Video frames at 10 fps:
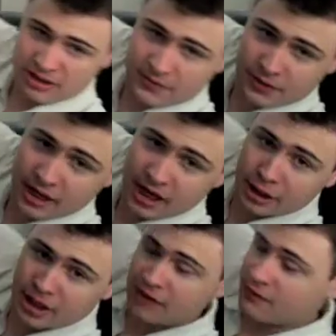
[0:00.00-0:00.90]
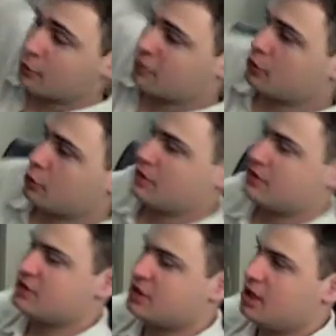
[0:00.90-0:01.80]
It's for a 99 Ford
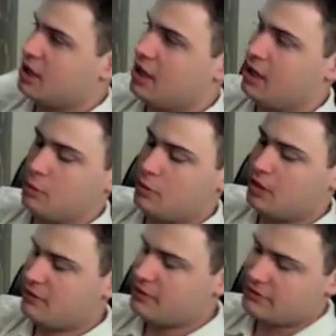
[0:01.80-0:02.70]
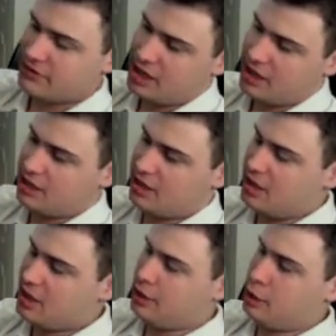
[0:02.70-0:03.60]
Taurus. And when I first got it,
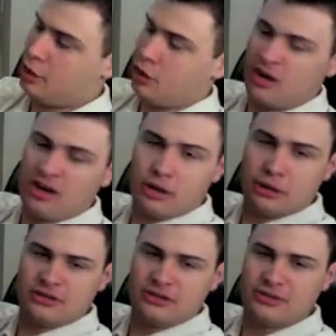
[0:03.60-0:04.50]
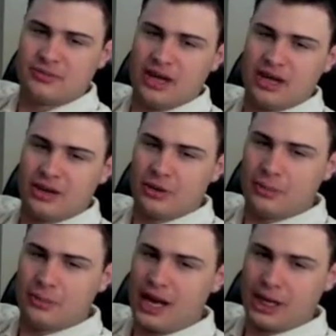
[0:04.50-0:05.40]
it had some kind of little
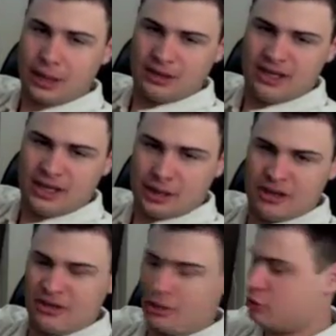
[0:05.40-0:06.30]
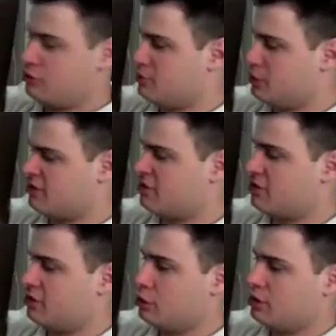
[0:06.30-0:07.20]
pocket thing here and then a little speaker
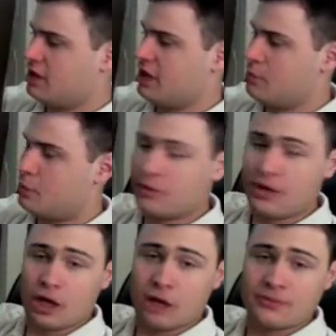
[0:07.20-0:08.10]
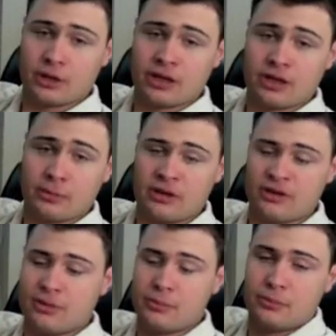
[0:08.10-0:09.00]
grill. And I pulled that off so I could
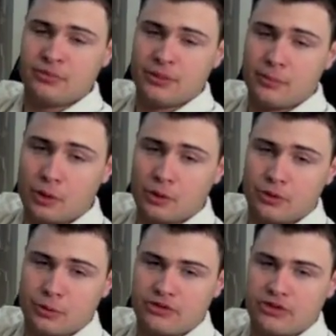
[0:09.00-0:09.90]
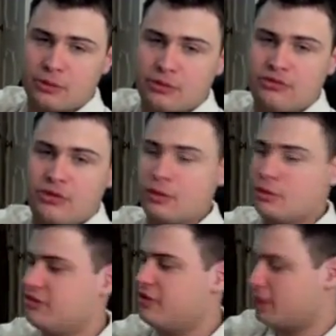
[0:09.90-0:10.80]
build the mold, which I will show you
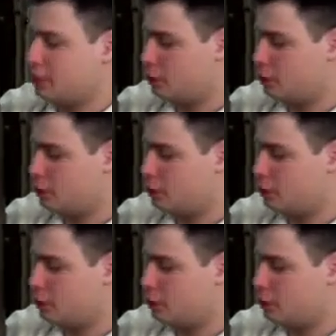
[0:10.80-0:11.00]
in a second.